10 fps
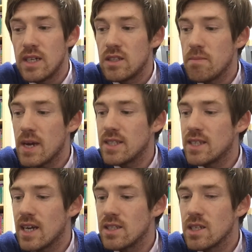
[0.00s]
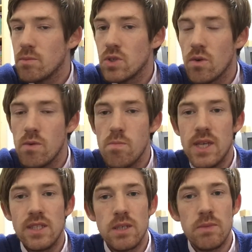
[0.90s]
to maintain some sort of
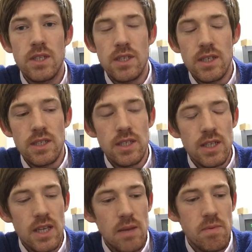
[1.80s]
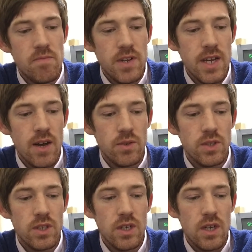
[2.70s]
momentum in keeping videos